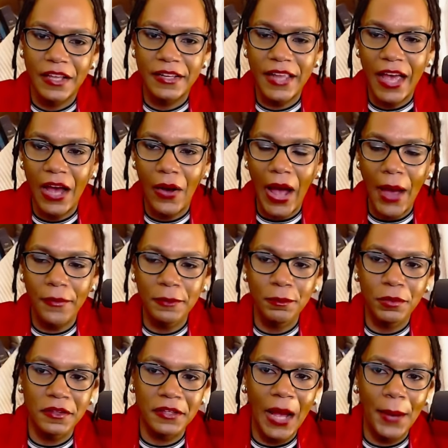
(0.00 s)
Now I would
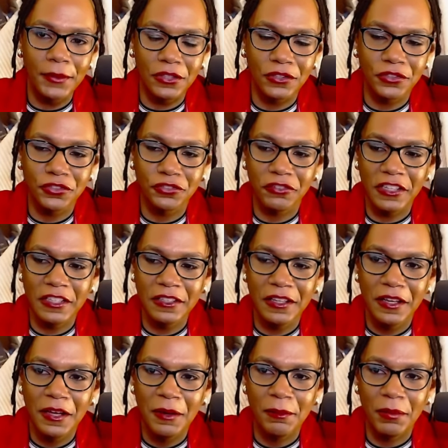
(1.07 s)
put the comments on the screen,
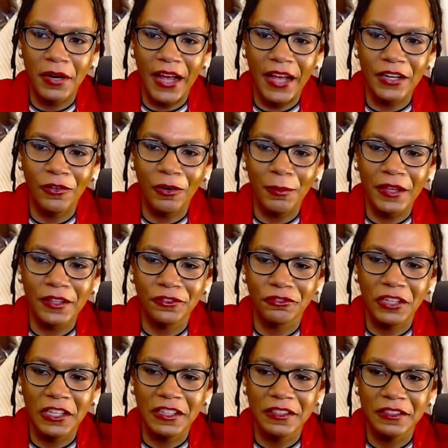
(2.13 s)
but I don't want my
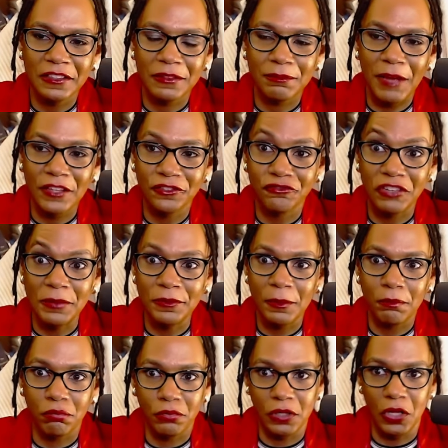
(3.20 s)
stream
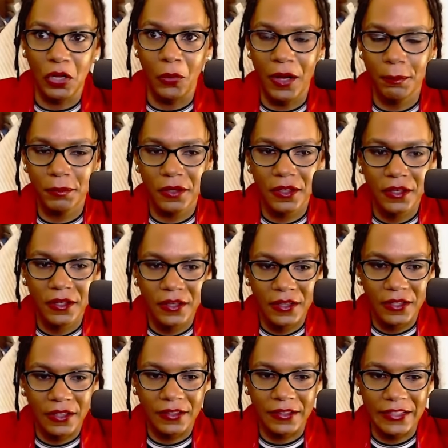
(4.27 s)
to blow up
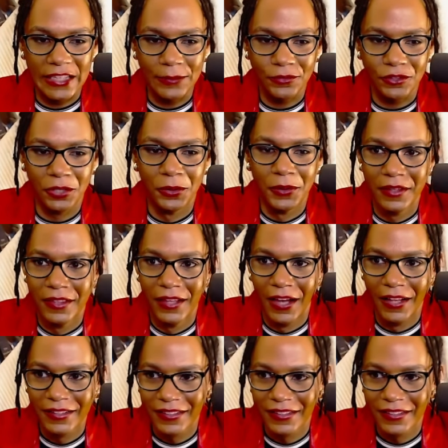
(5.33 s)
because it keeps doing it